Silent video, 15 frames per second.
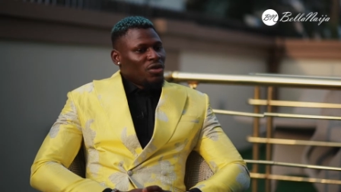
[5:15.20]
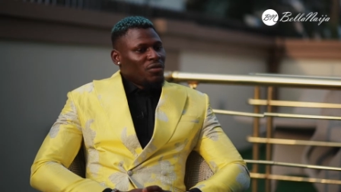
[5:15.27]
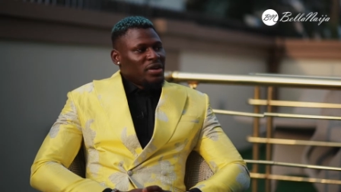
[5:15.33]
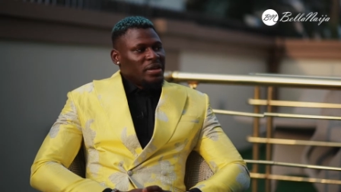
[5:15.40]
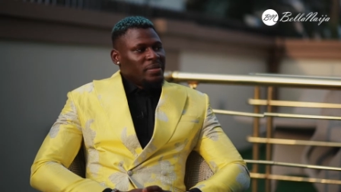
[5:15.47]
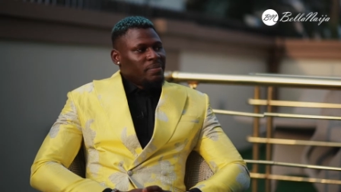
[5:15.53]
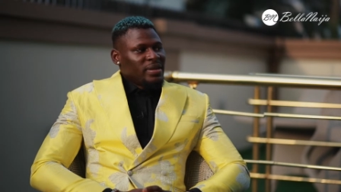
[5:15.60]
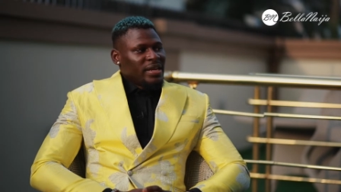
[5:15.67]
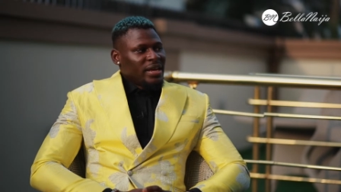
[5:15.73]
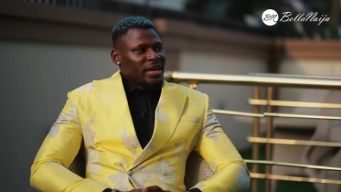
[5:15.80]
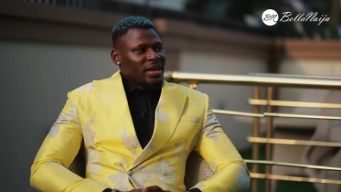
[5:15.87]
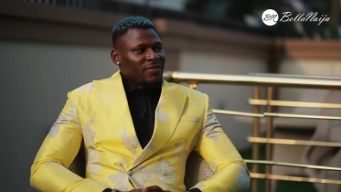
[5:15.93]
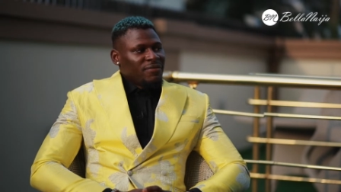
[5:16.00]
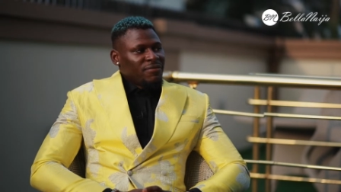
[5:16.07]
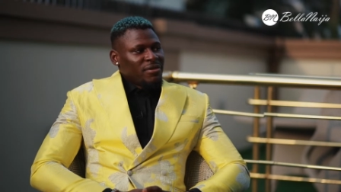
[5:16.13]
not really
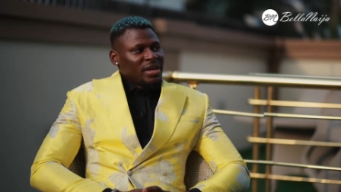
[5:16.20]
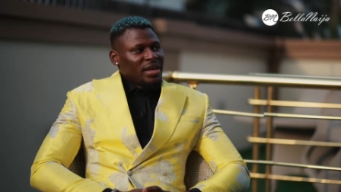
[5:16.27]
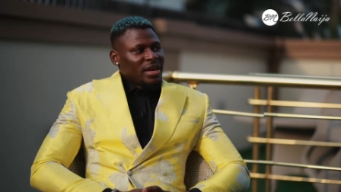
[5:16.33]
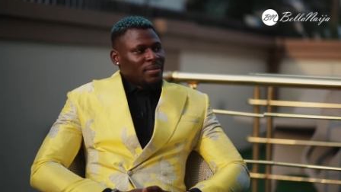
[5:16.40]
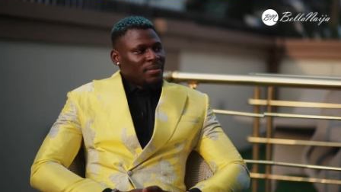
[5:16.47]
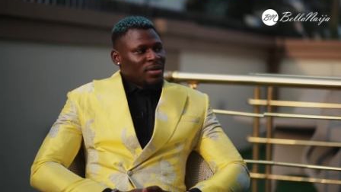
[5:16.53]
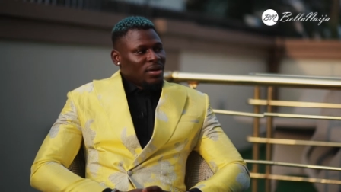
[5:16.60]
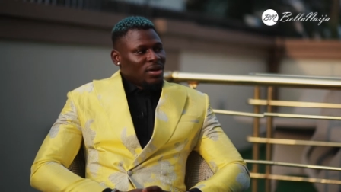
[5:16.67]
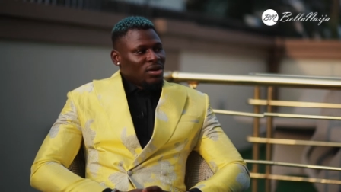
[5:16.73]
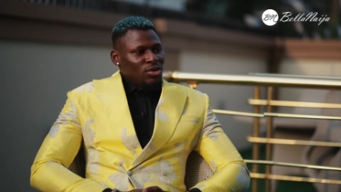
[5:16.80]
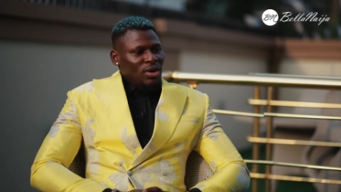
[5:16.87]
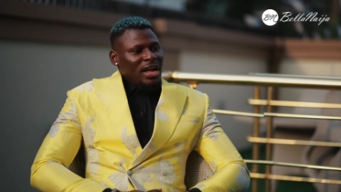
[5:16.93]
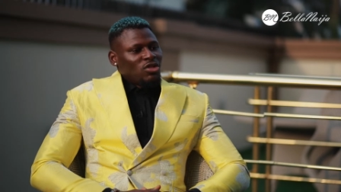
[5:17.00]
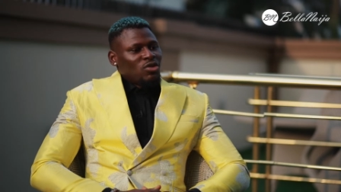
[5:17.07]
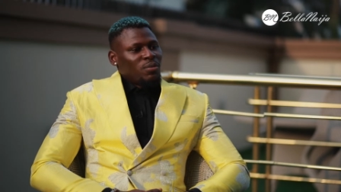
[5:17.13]
play a free game.
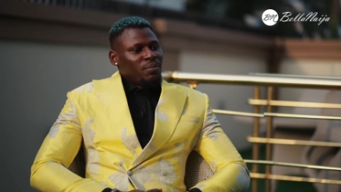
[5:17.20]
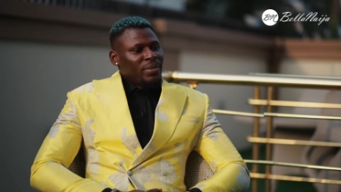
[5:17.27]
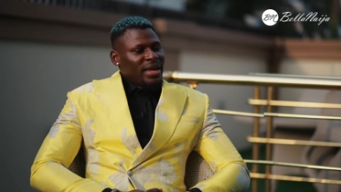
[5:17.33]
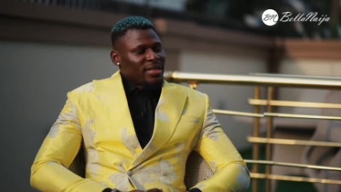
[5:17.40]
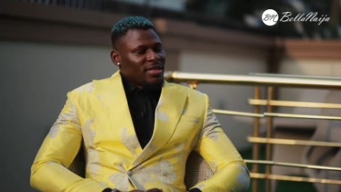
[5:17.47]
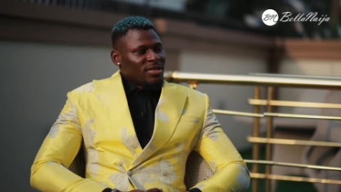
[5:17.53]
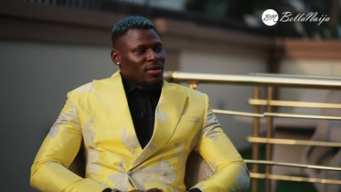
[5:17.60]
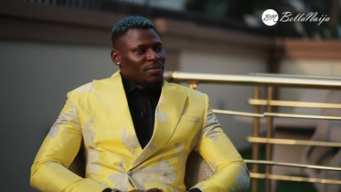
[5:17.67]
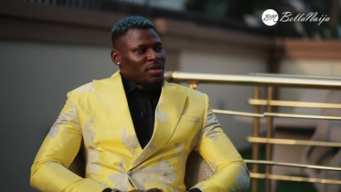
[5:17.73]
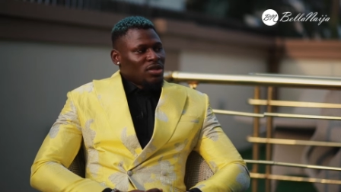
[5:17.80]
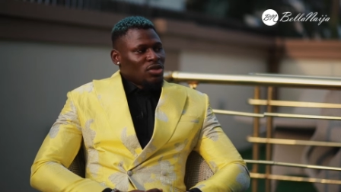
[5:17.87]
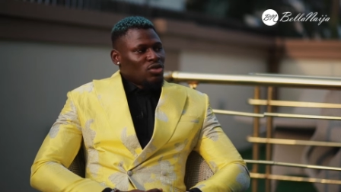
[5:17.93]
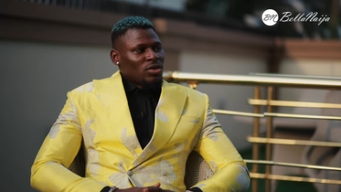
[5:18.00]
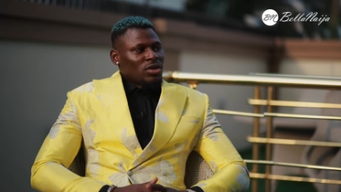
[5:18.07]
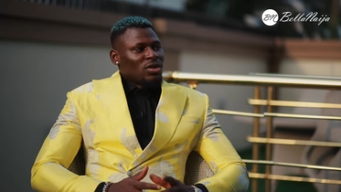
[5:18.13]
You had to bet
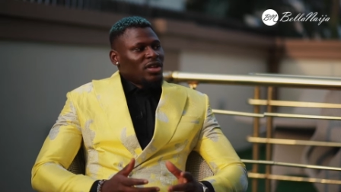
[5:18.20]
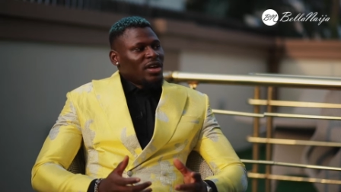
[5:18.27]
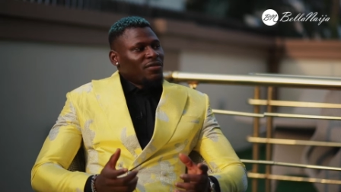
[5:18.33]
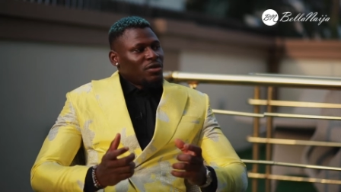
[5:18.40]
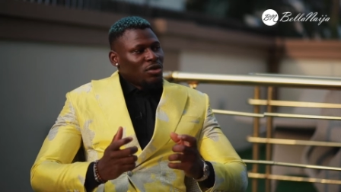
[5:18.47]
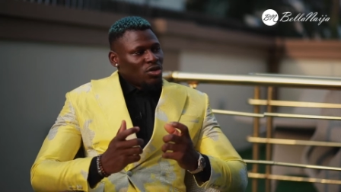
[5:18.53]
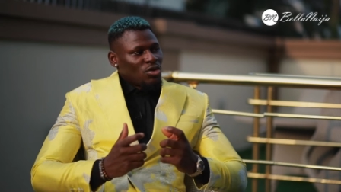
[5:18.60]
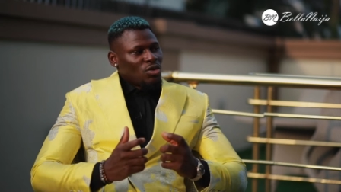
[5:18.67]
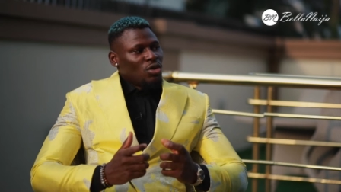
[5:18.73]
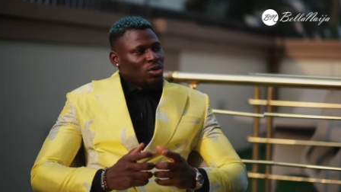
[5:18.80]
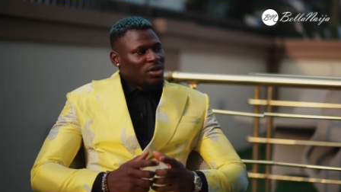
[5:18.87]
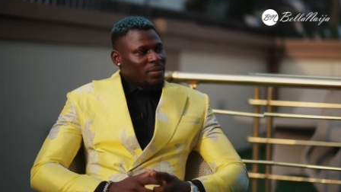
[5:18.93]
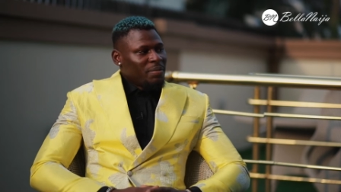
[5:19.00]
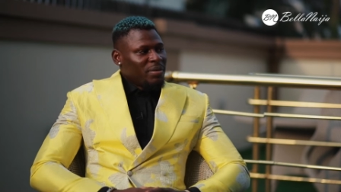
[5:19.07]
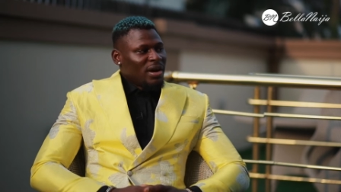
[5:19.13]
something to, in order for you to
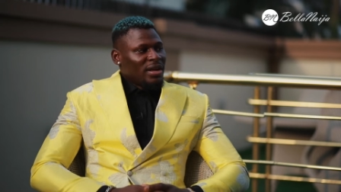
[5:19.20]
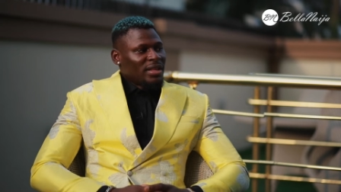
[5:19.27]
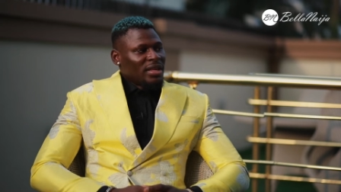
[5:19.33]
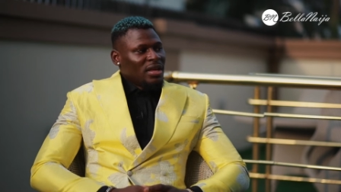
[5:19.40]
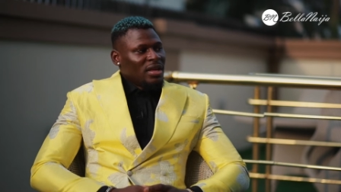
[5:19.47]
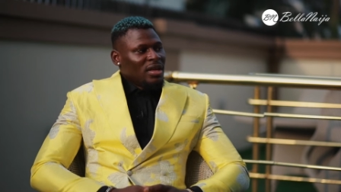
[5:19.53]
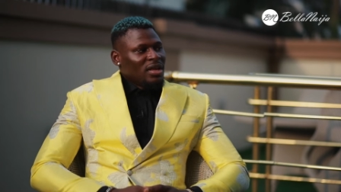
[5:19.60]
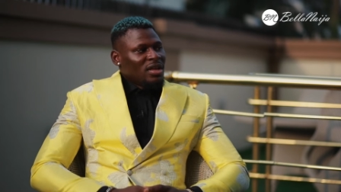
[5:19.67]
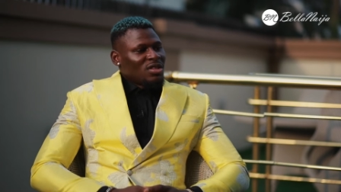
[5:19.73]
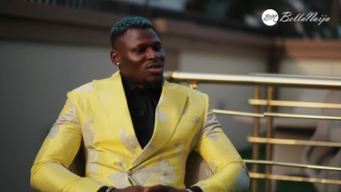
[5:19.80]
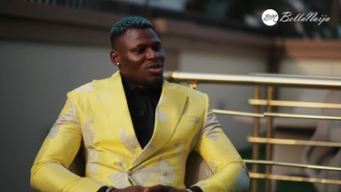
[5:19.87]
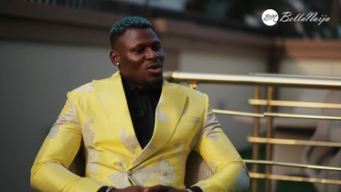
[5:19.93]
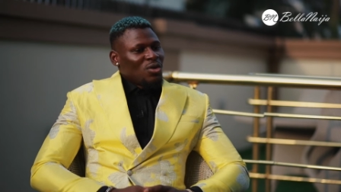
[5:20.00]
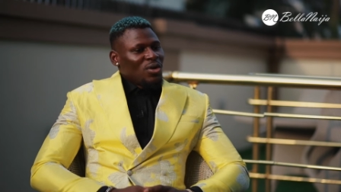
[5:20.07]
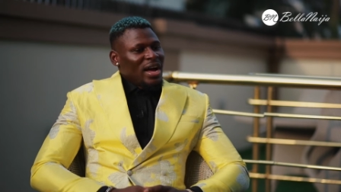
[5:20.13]
hold the part.
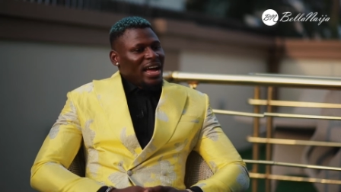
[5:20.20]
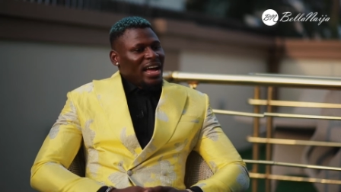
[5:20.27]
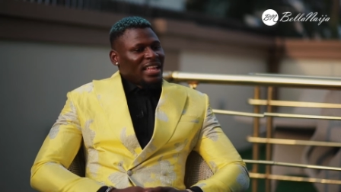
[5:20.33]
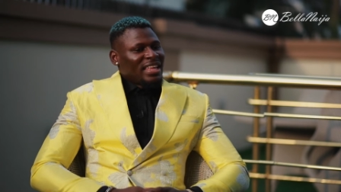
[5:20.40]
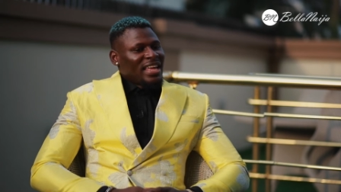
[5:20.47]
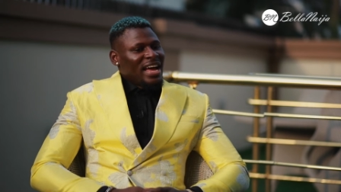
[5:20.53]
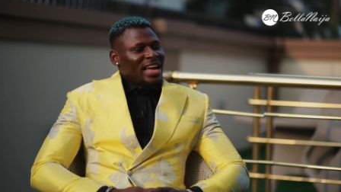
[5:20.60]
So I had